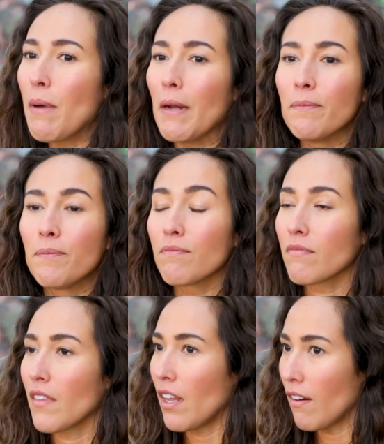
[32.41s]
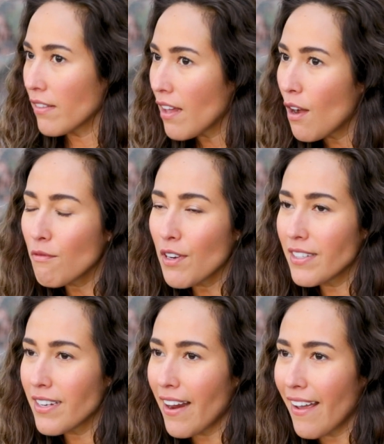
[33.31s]
But here on the home
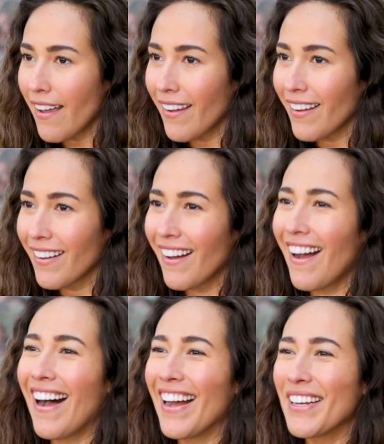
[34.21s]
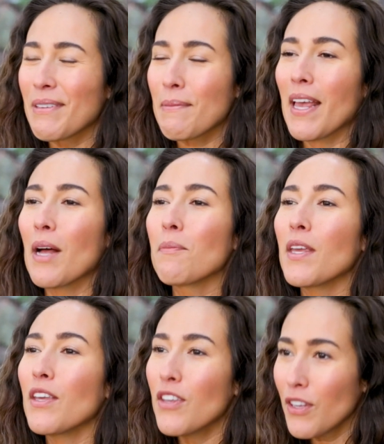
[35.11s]
front today, I will be
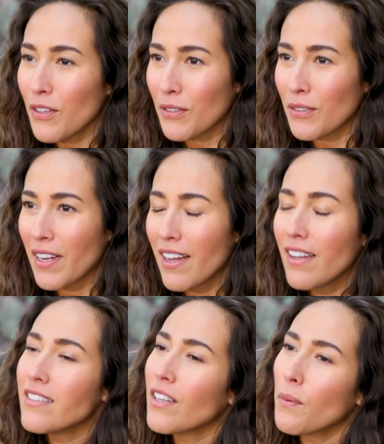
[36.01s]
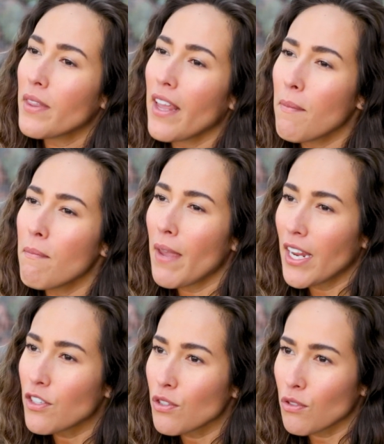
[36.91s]
helping you deal with a
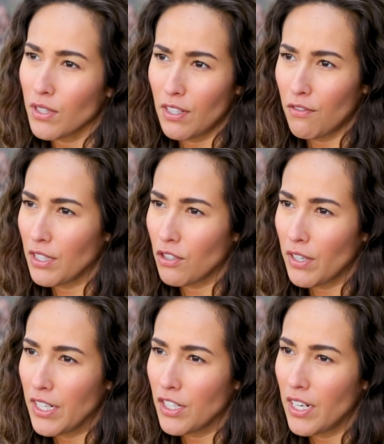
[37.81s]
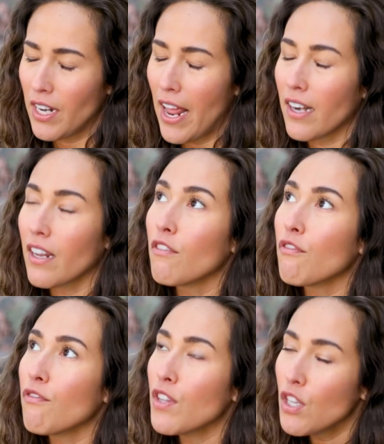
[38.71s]
major source of frustration and
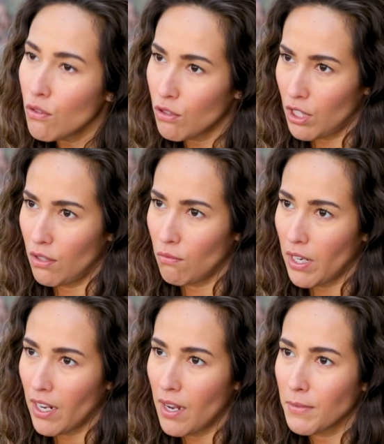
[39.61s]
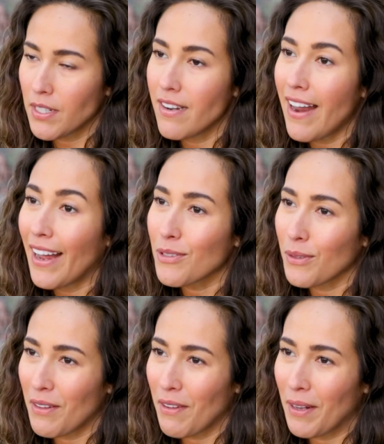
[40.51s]
confusion when it comes to
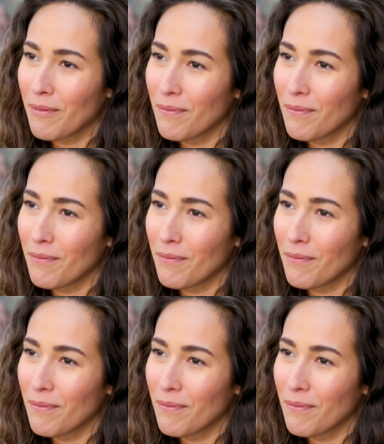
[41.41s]
natural living: